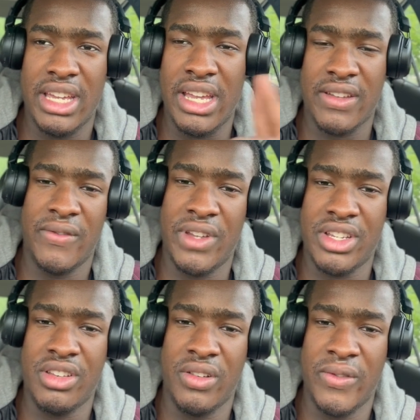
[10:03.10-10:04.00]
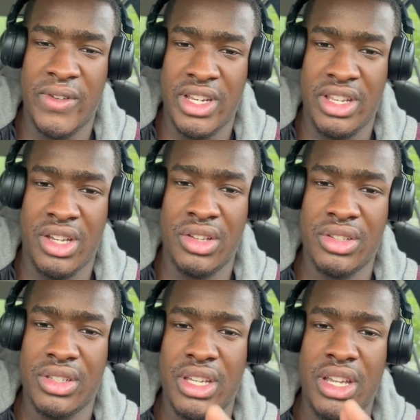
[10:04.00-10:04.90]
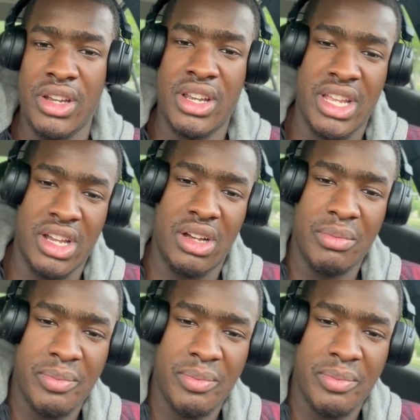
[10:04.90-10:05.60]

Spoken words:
and conventional videos, here they go.